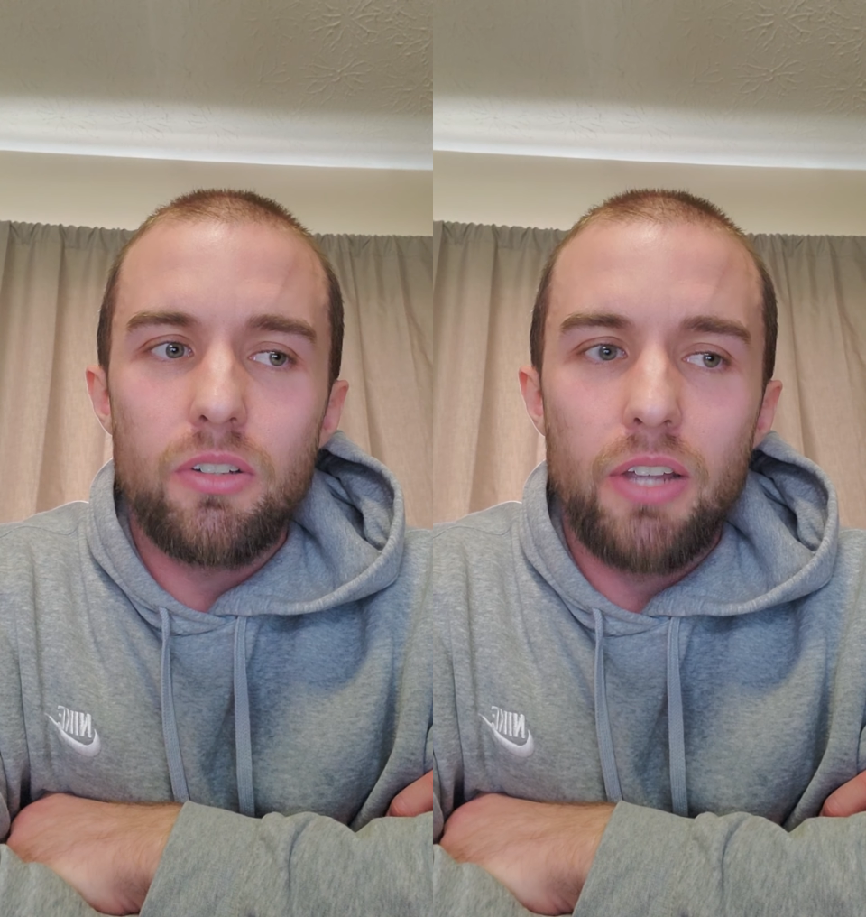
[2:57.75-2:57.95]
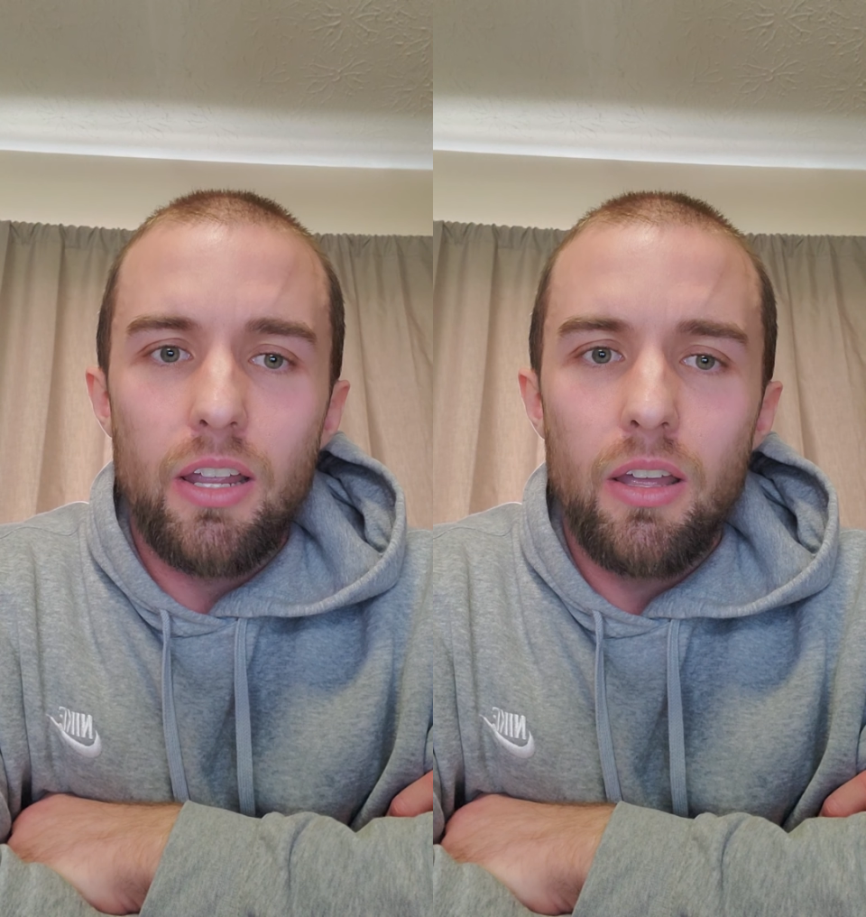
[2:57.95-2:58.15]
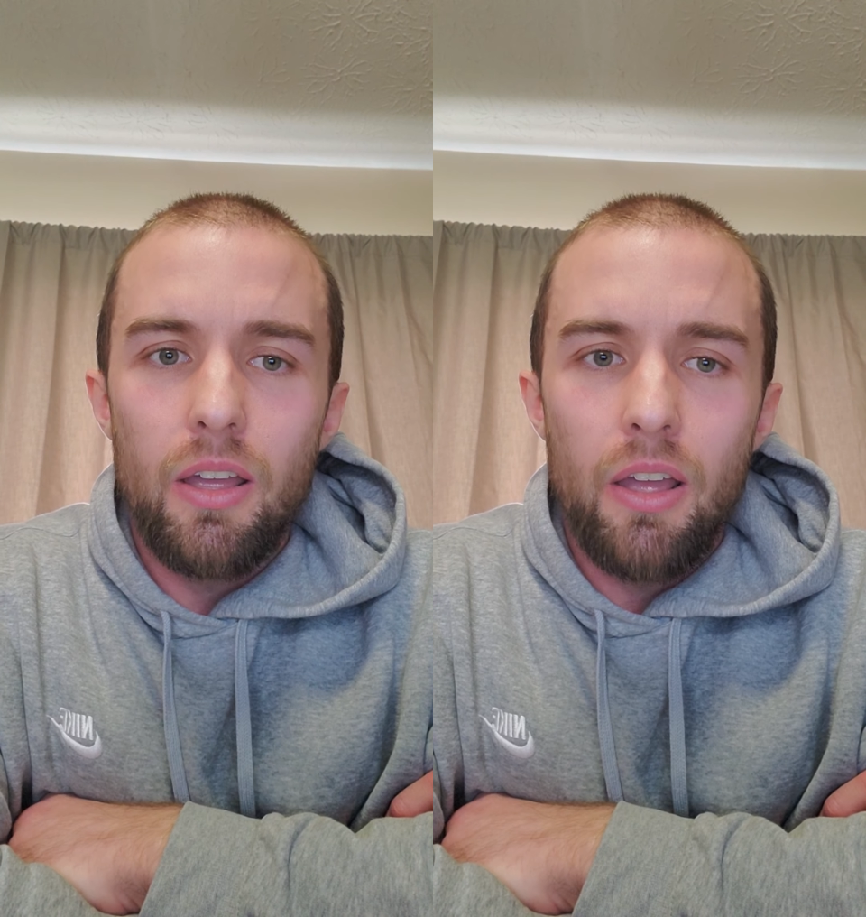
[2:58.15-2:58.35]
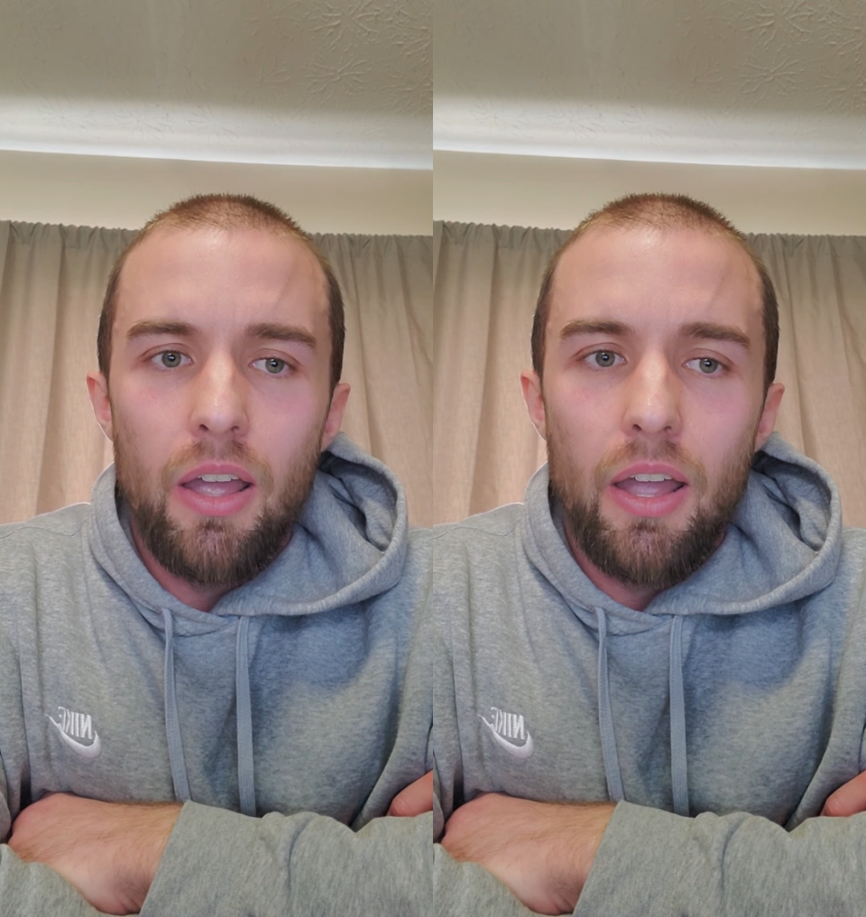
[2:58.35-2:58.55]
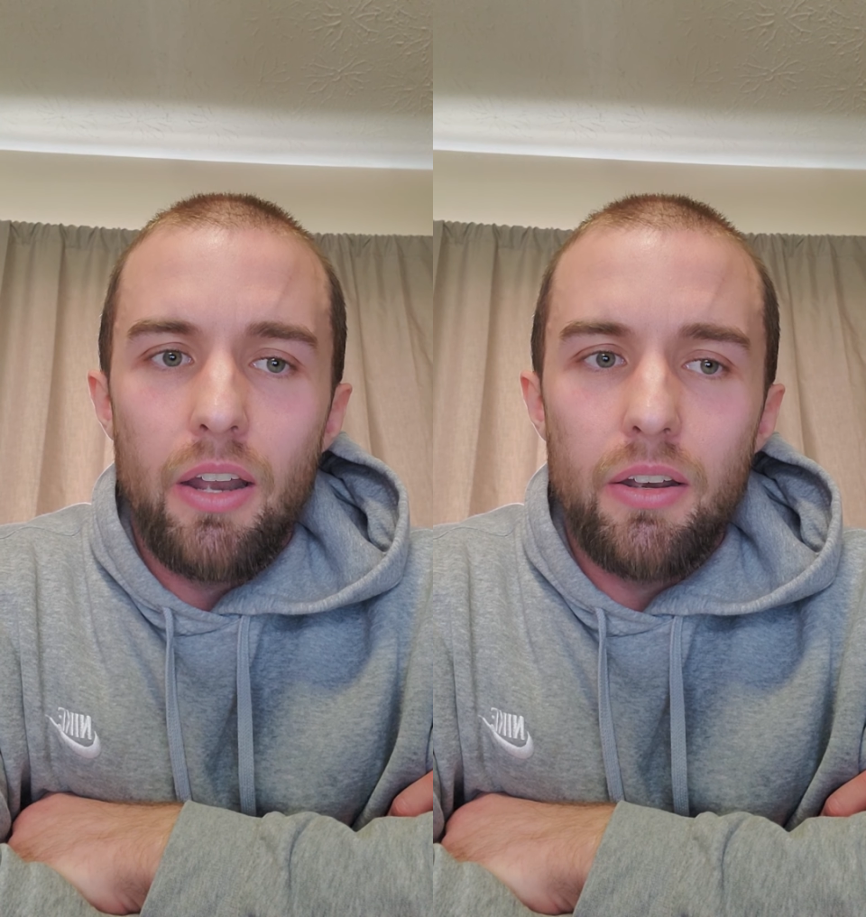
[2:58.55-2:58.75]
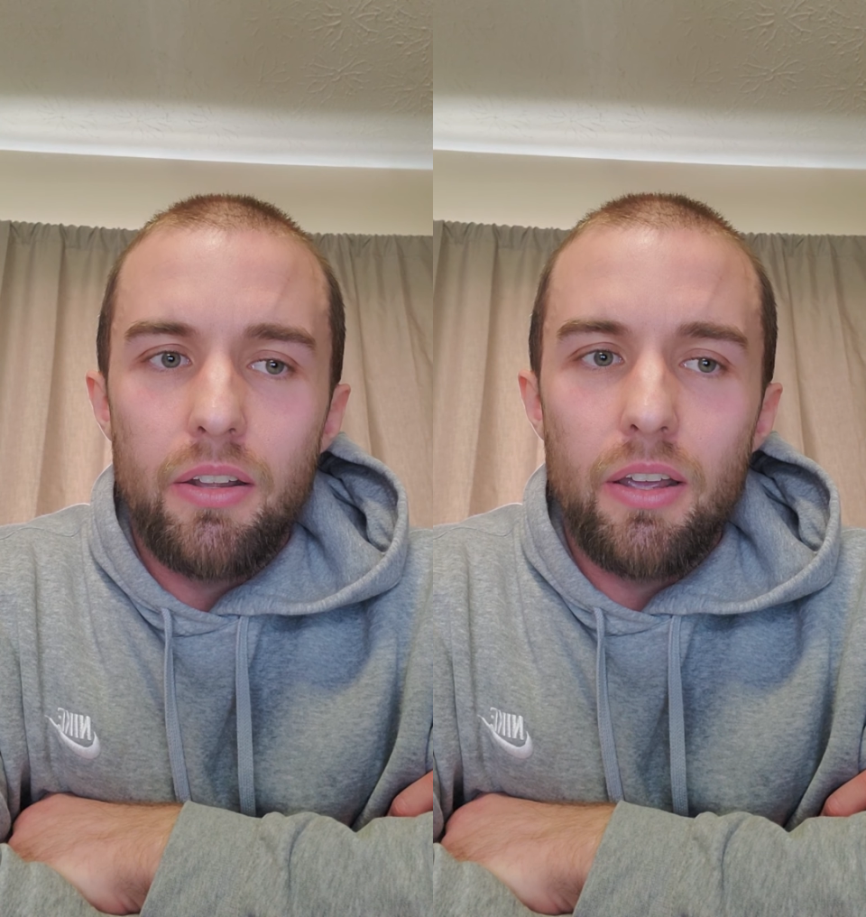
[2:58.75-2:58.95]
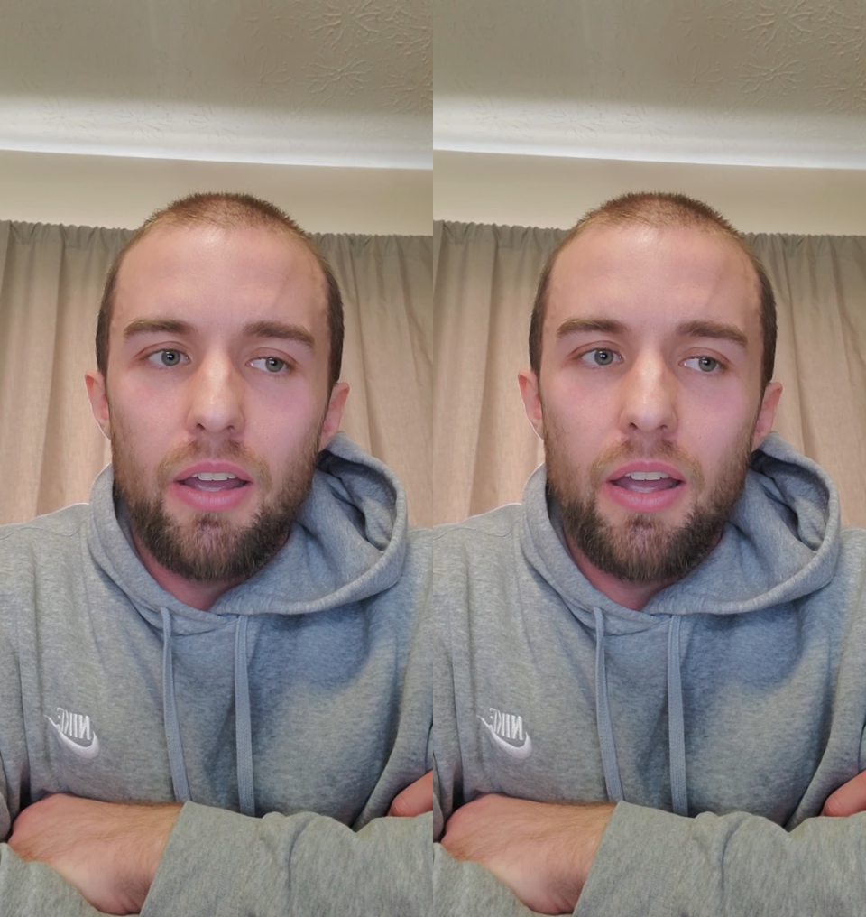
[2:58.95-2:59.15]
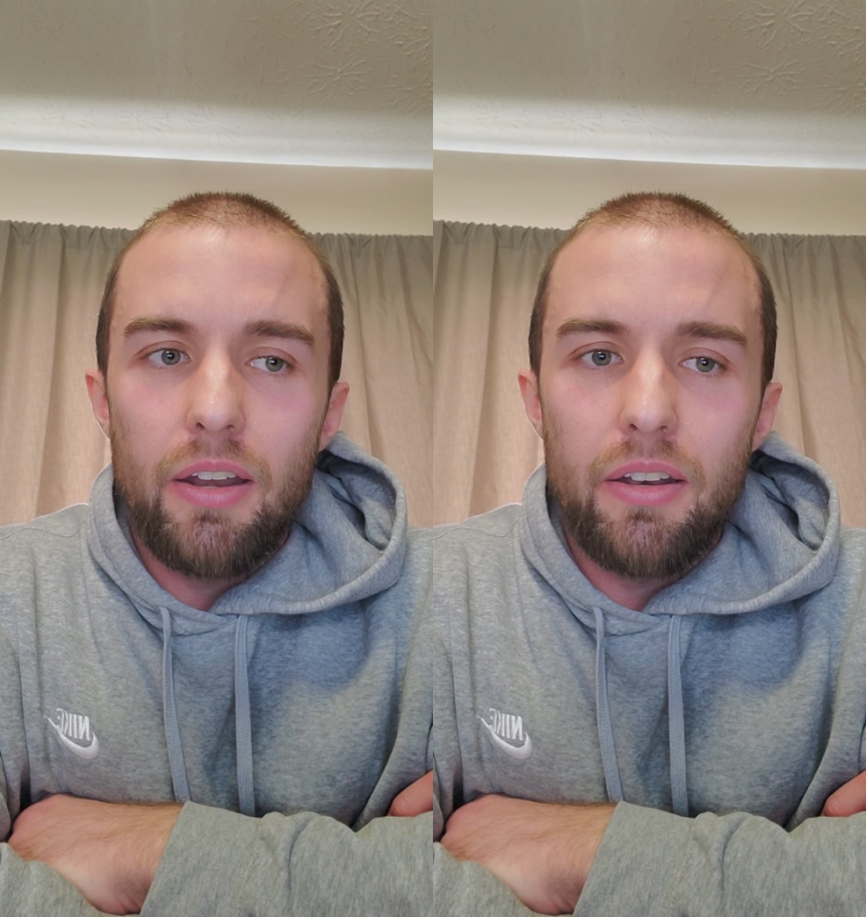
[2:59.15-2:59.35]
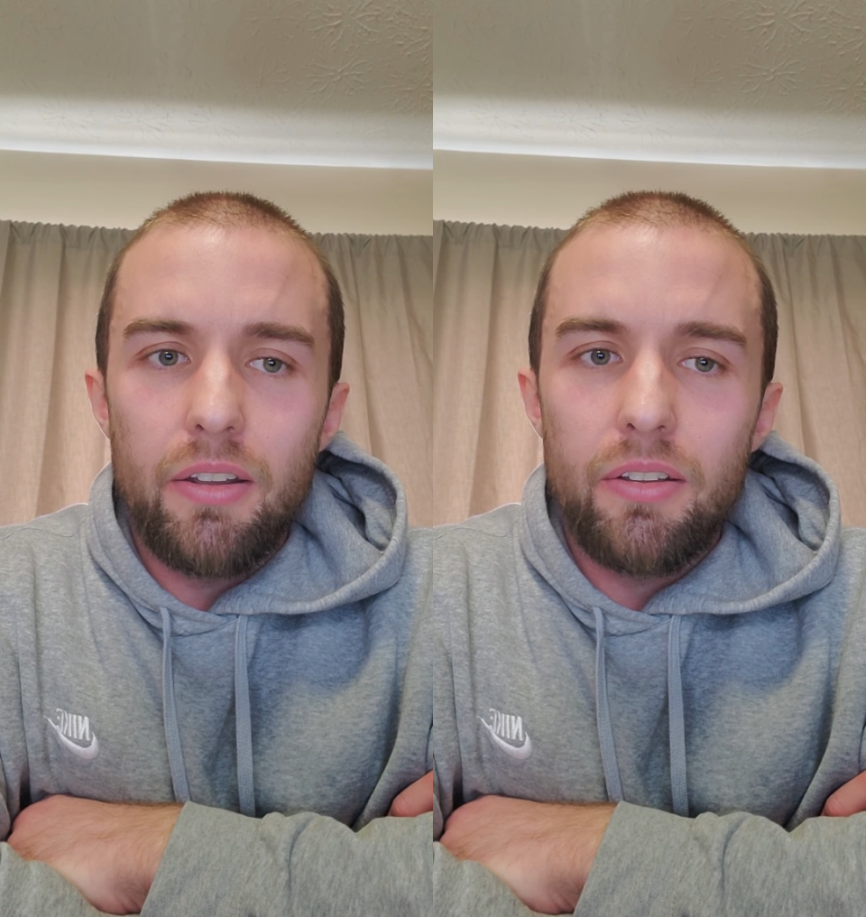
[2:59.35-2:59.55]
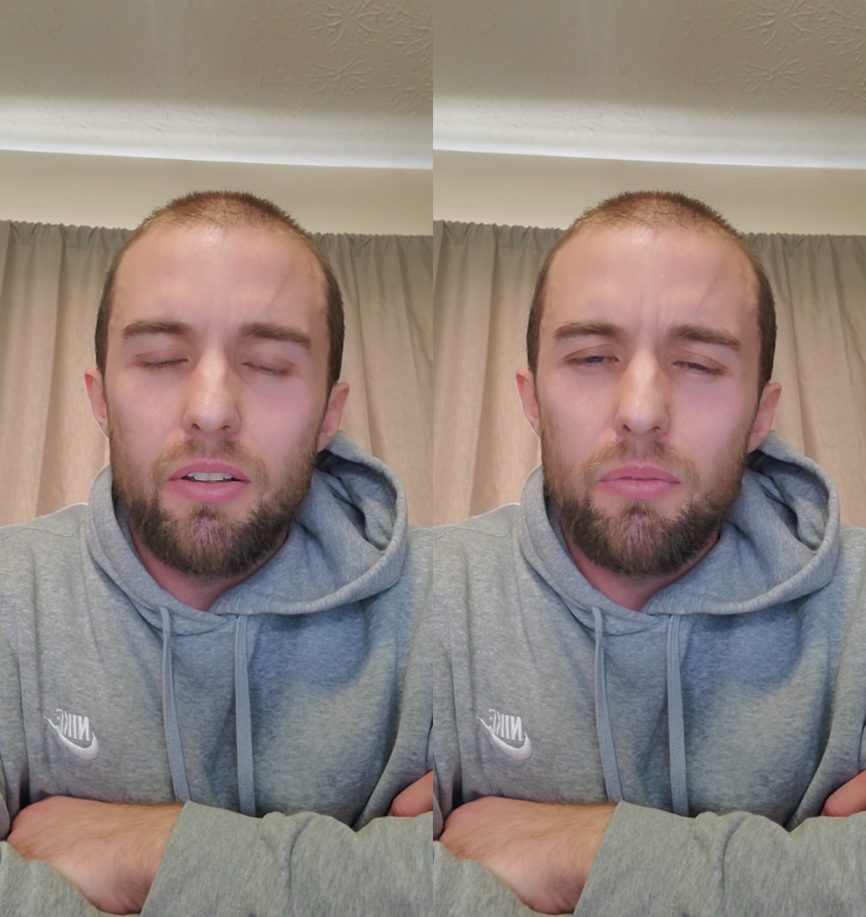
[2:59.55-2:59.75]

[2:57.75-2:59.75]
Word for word: Okay, and and